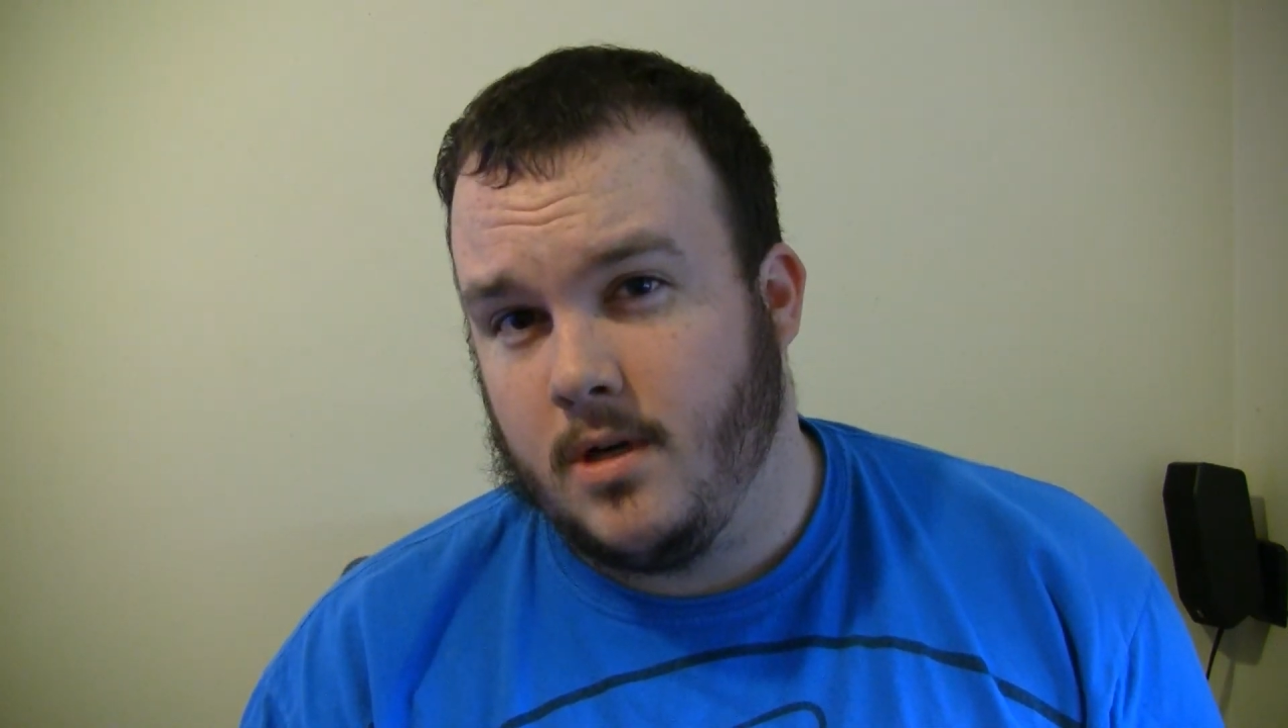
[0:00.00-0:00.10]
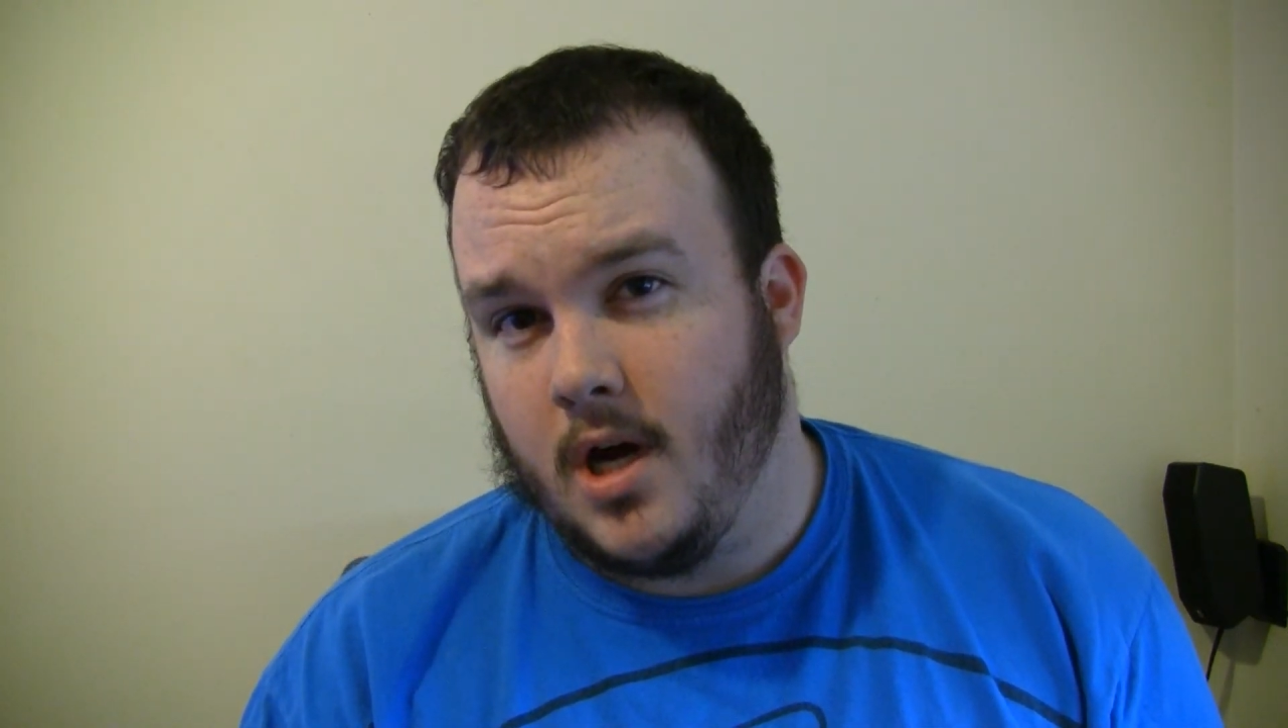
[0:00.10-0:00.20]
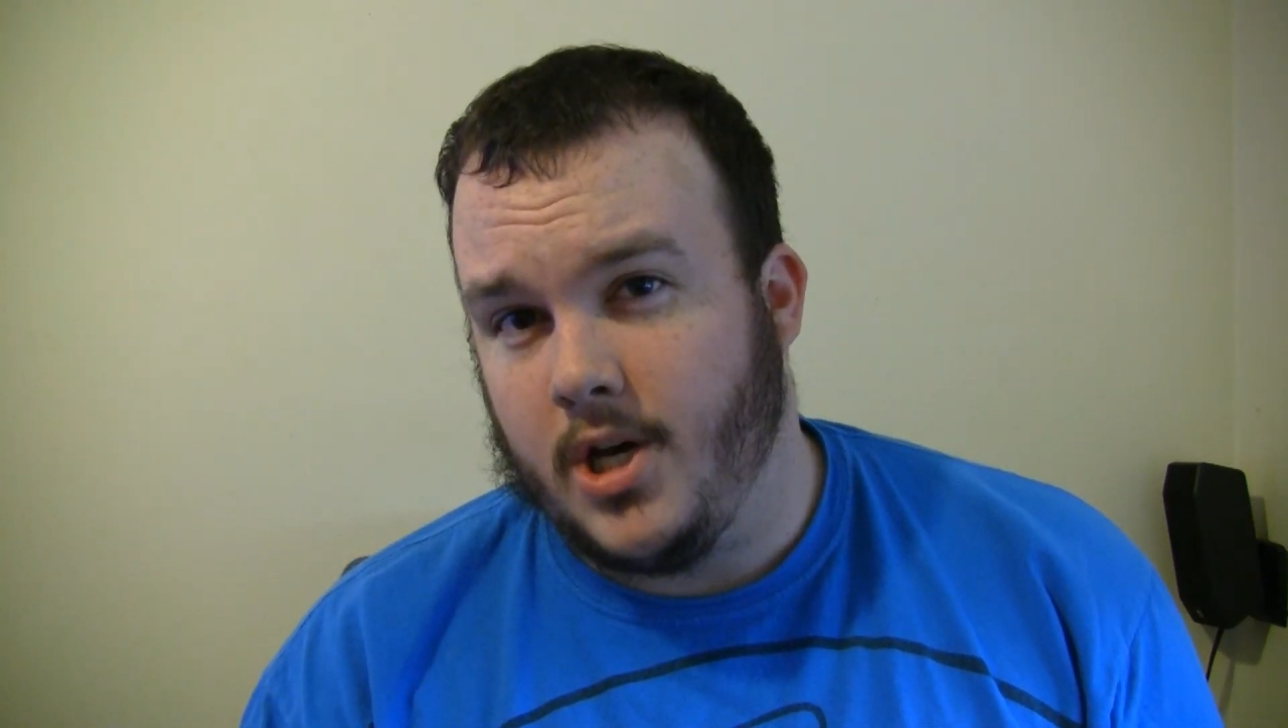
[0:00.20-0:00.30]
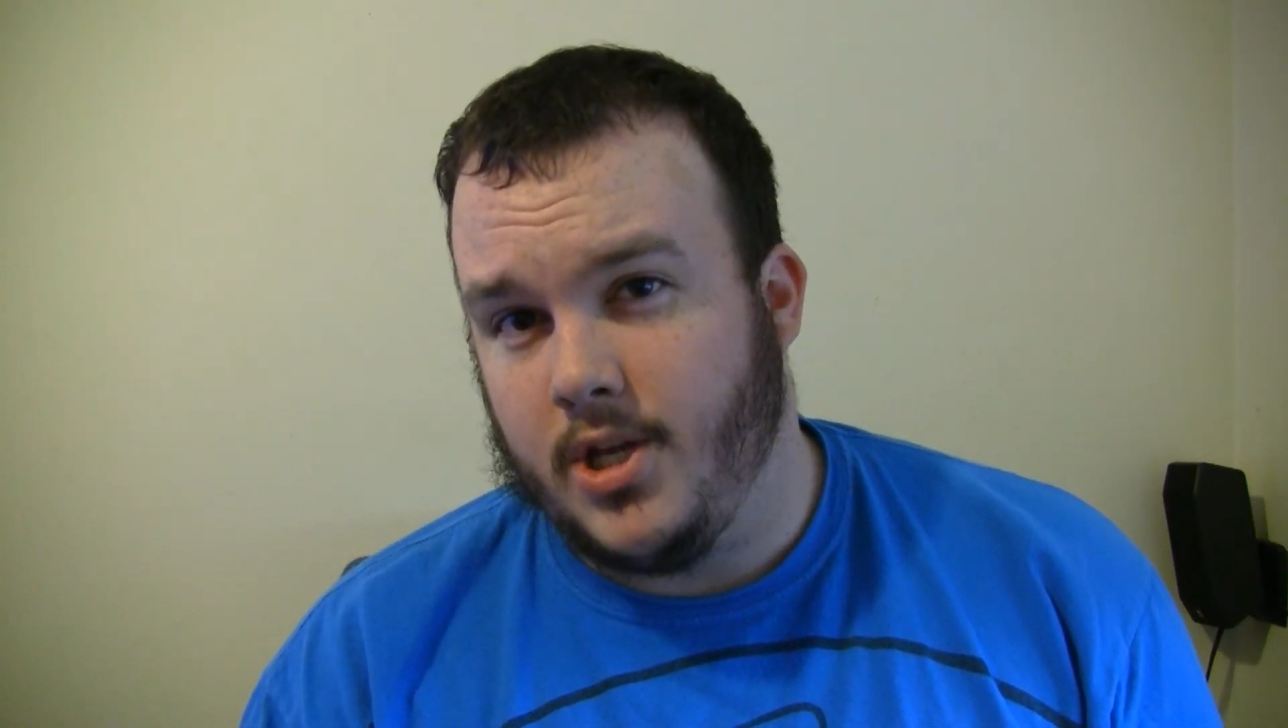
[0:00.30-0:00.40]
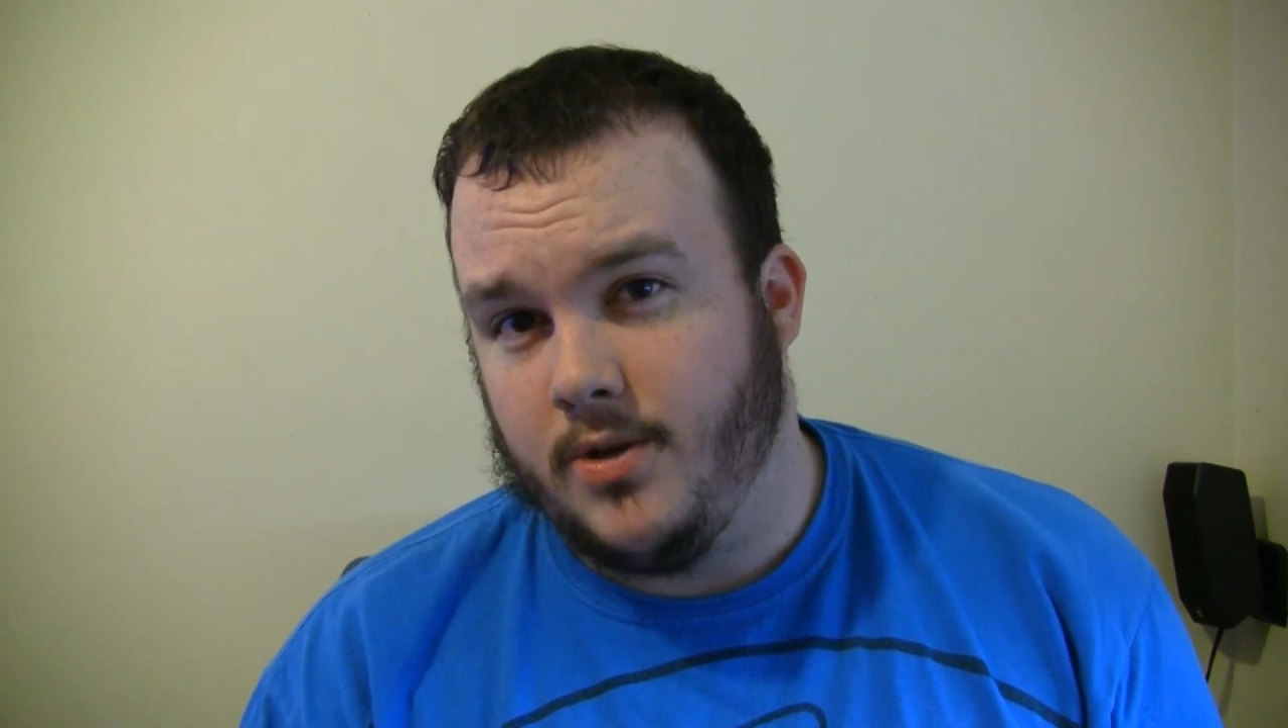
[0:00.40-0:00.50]

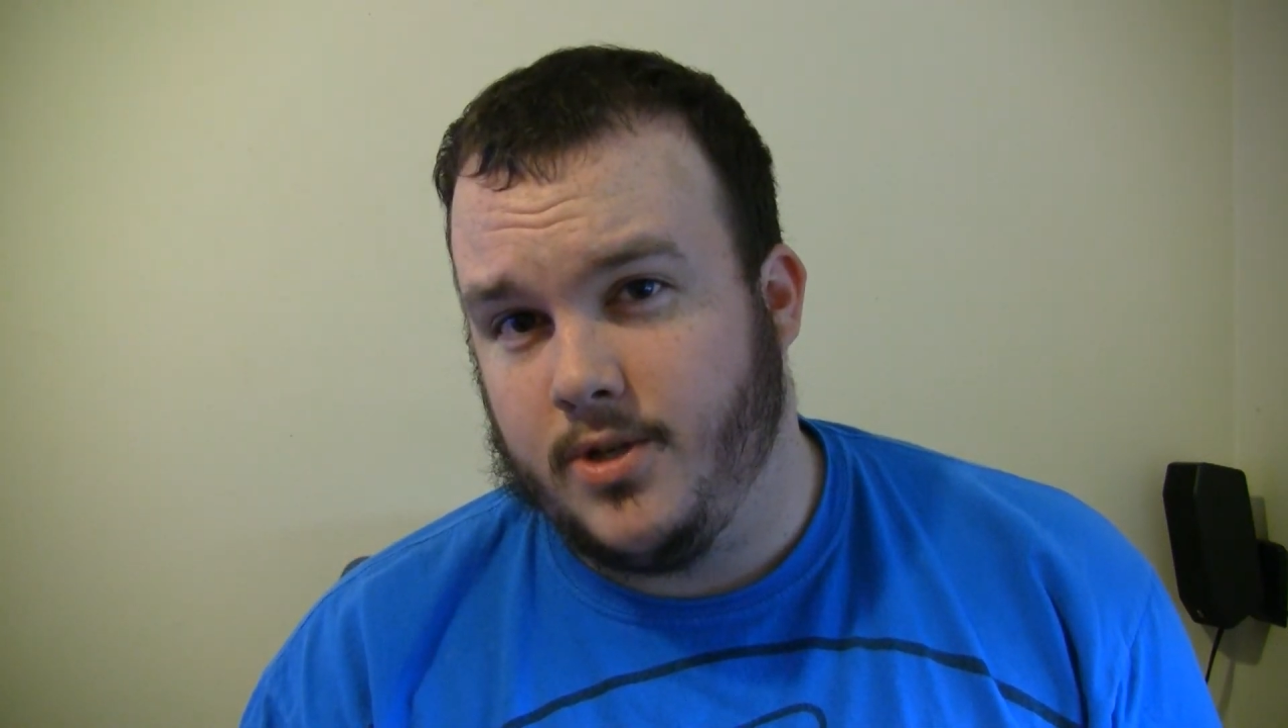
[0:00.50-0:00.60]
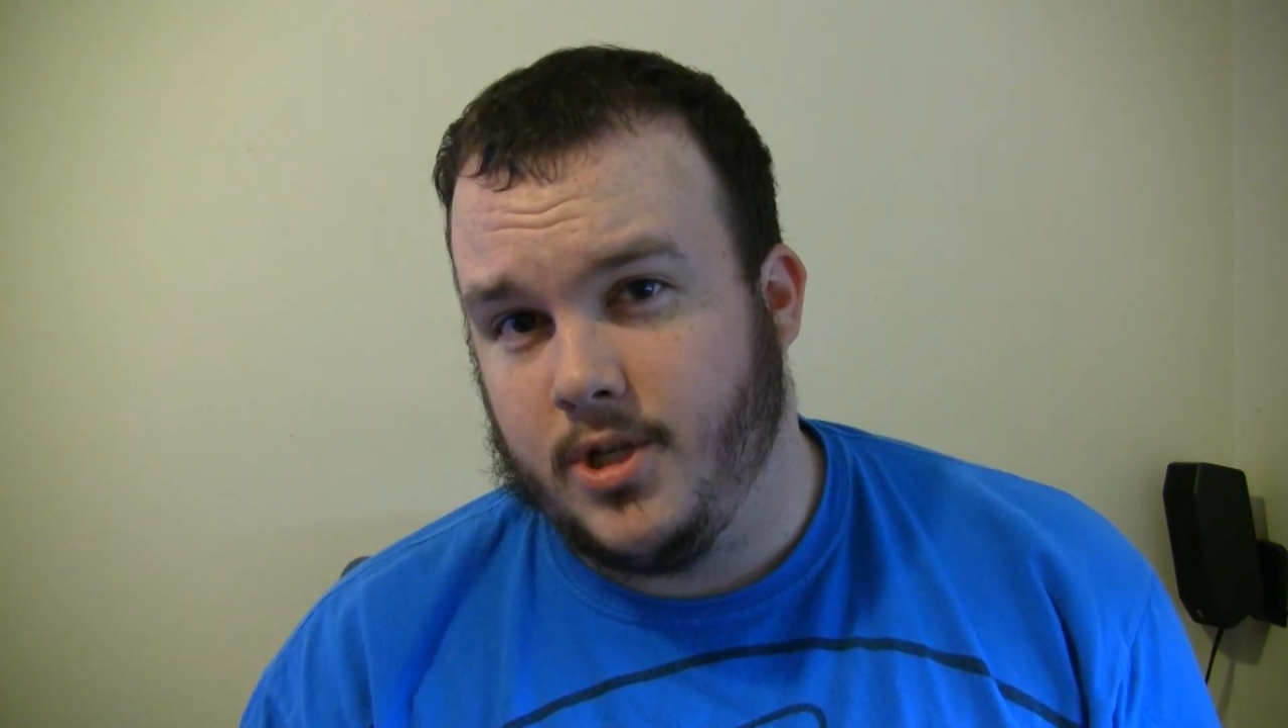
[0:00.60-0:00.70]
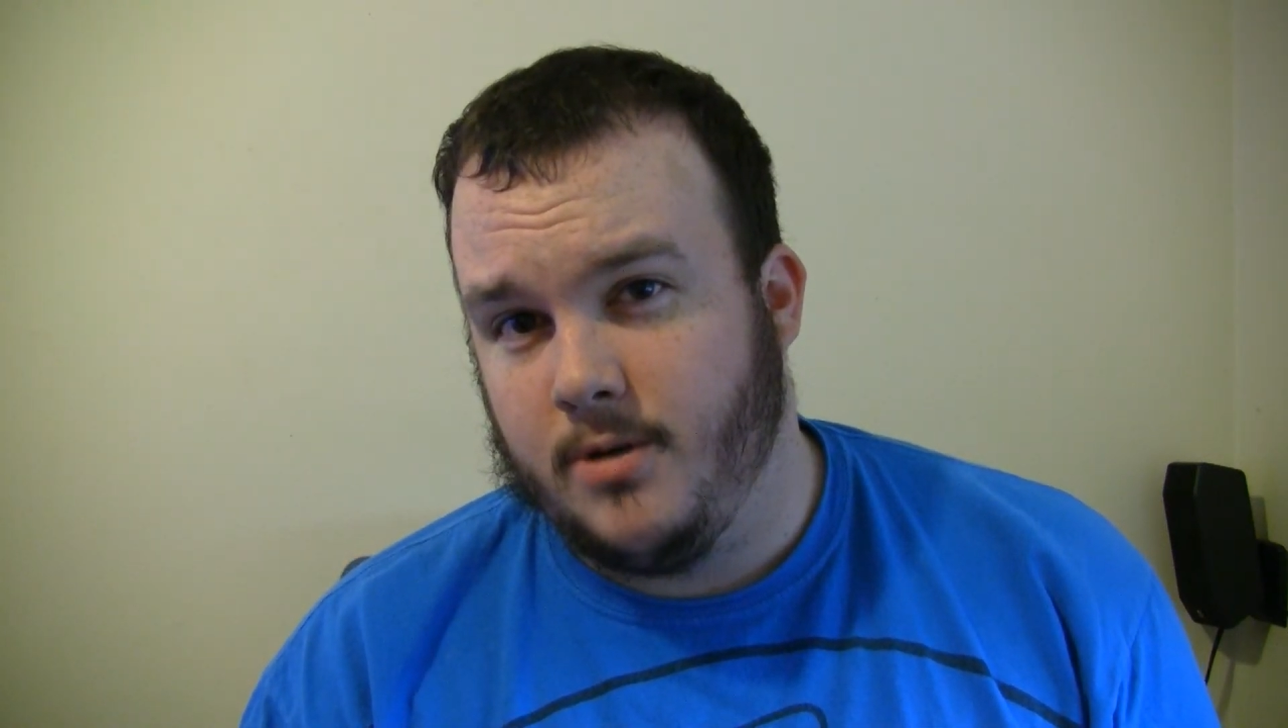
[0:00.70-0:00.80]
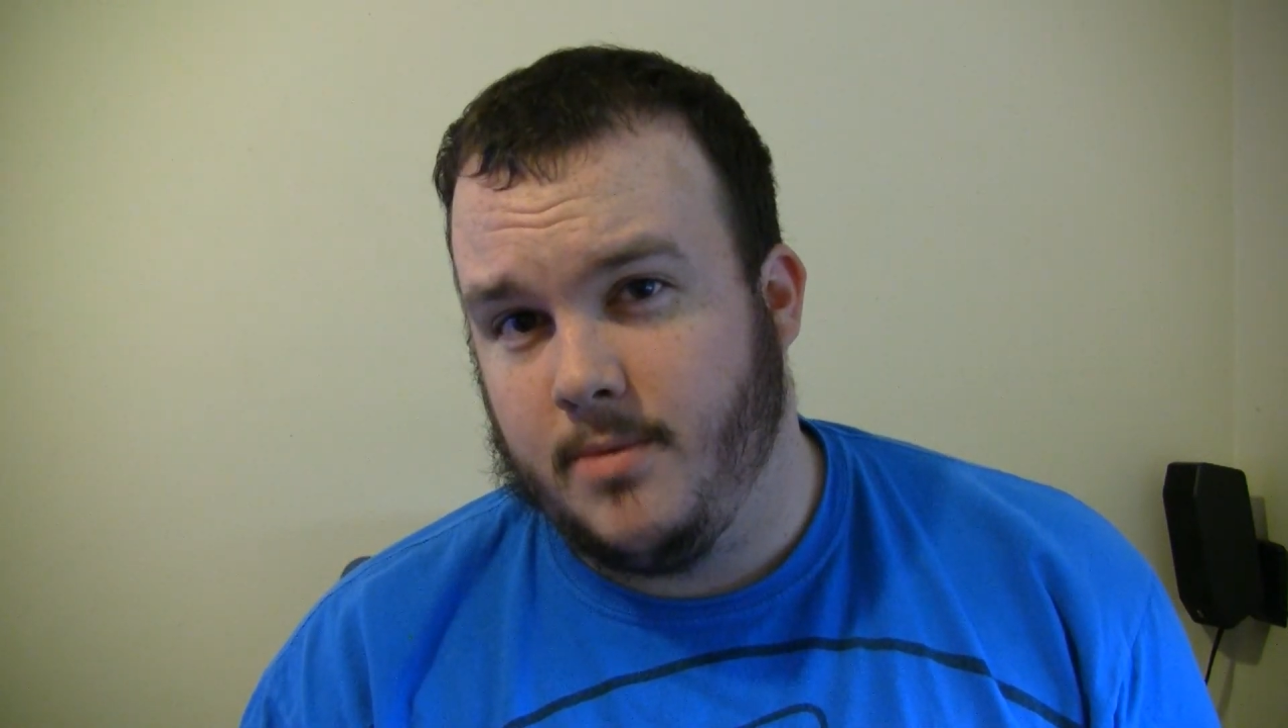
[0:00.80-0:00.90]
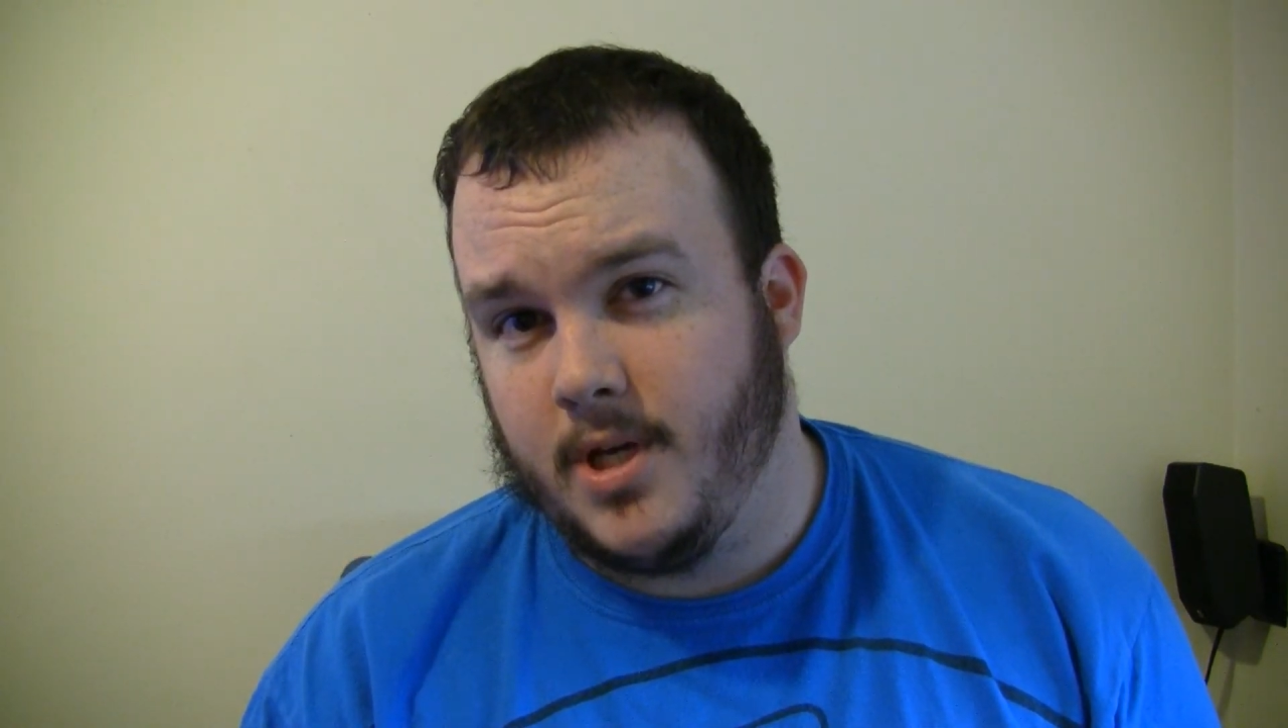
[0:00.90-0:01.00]
on YouTube.